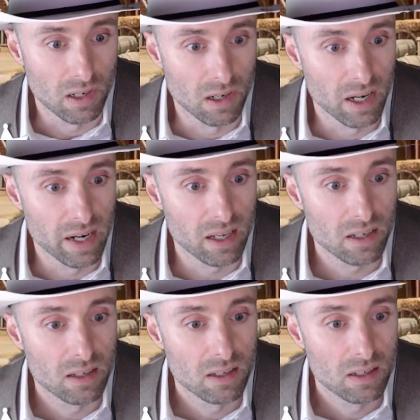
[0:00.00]
Alrighty.
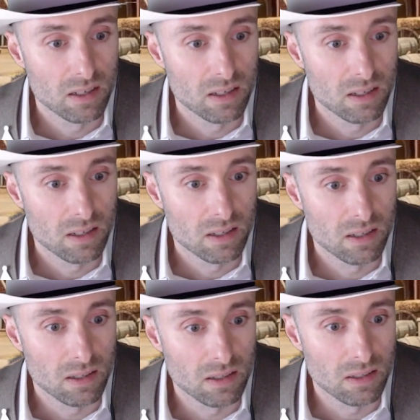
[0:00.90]

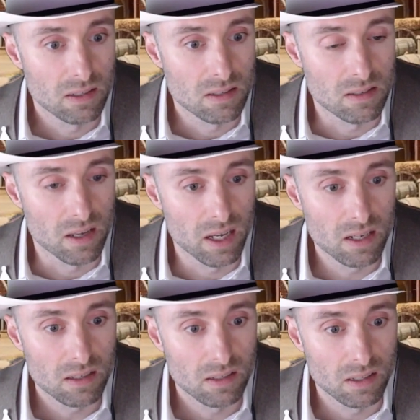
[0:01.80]

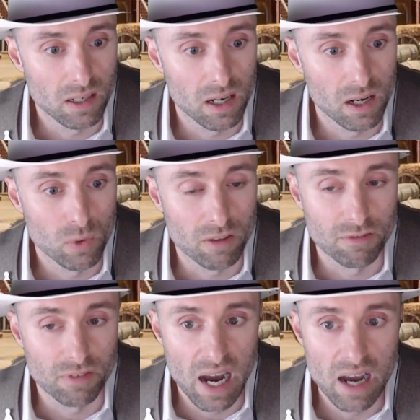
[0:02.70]
Zed with a
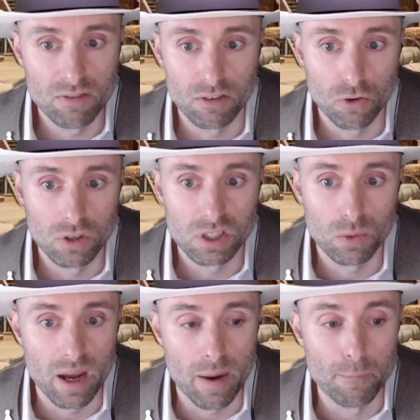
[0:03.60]
5.
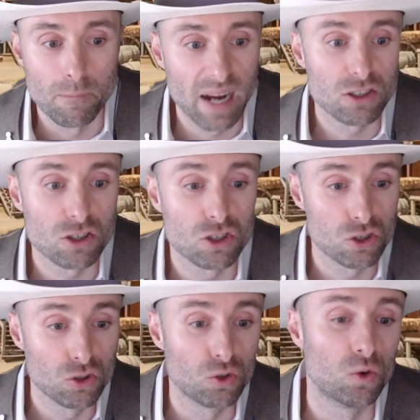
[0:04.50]
Unfortunately, we're at a
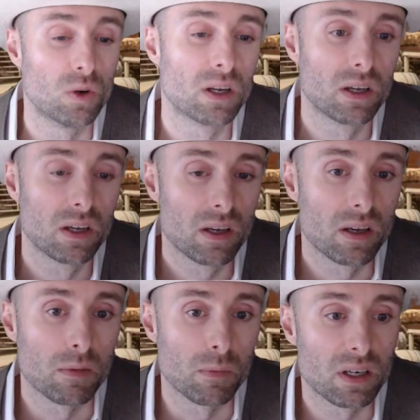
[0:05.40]
-2
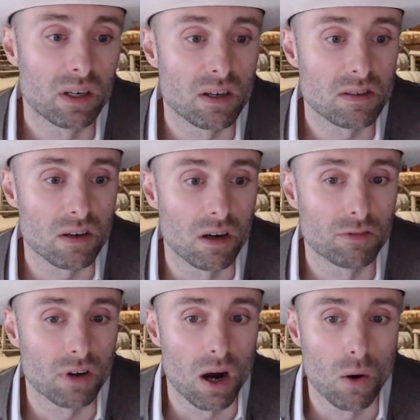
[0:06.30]
because
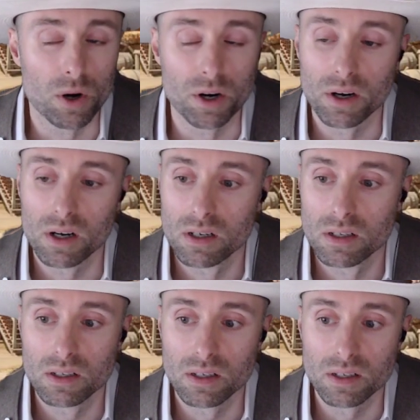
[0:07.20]
of our
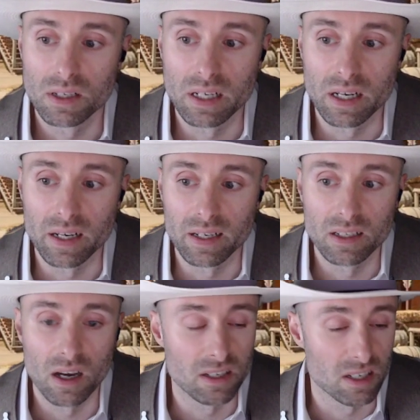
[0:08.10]

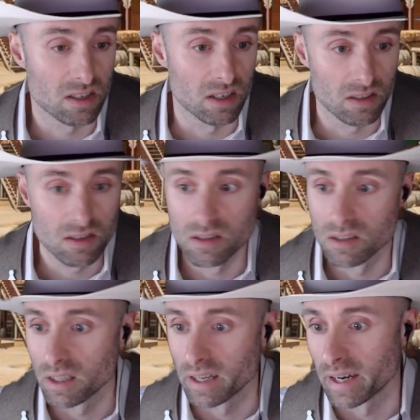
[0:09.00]
a distance.
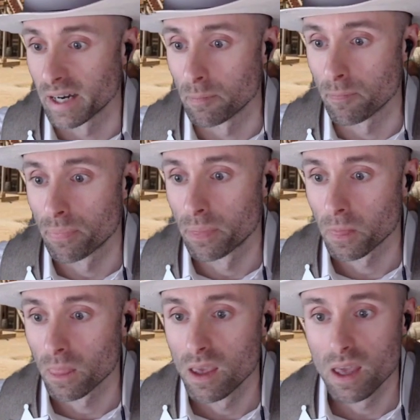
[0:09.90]

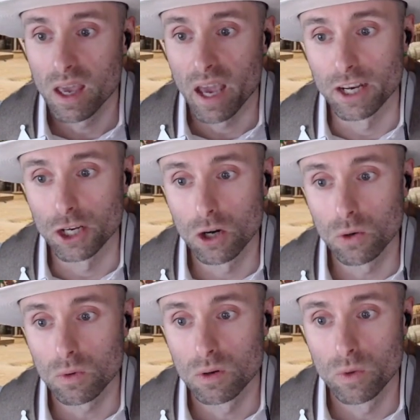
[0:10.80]
And you
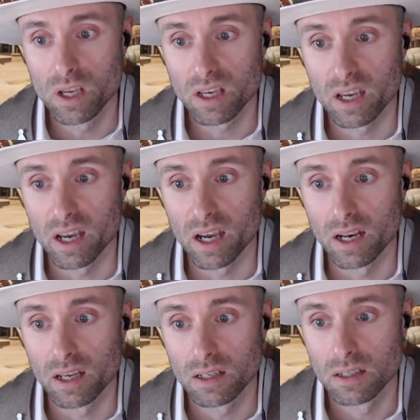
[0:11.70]
know, we
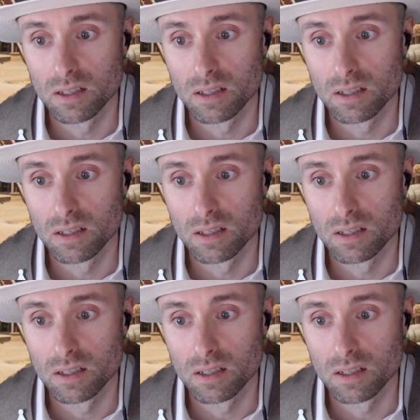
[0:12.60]
can...